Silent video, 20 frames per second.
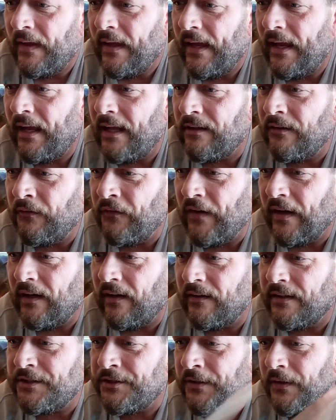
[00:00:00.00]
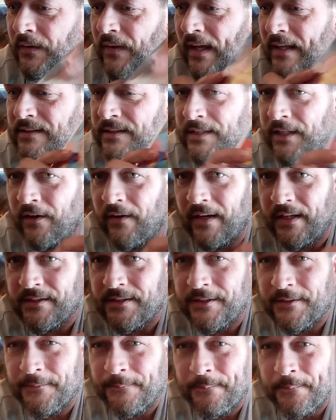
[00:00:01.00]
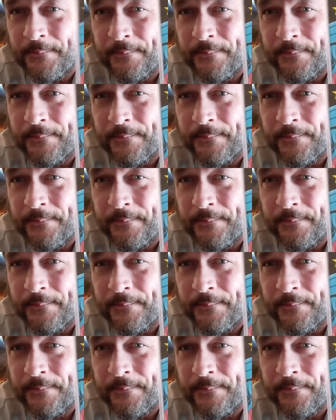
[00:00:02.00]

And the final issue of that series,